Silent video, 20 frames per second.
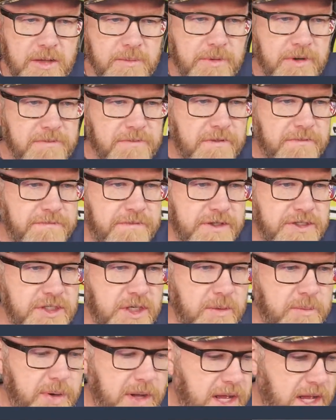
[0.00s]
but if you're
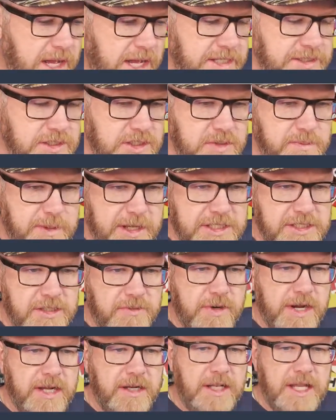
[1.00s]
fishing ponds, especially
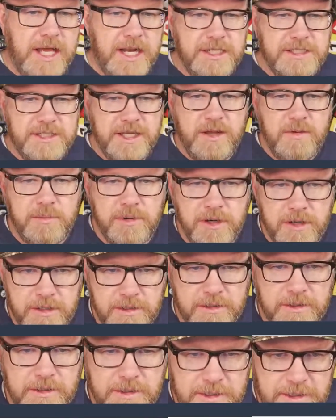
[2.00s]
around a lot of
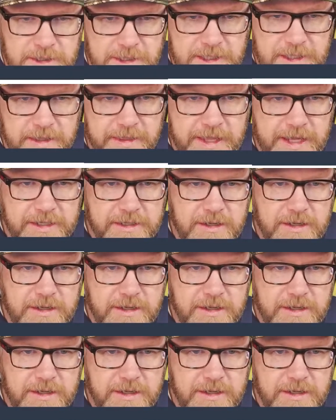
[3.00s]
timber, that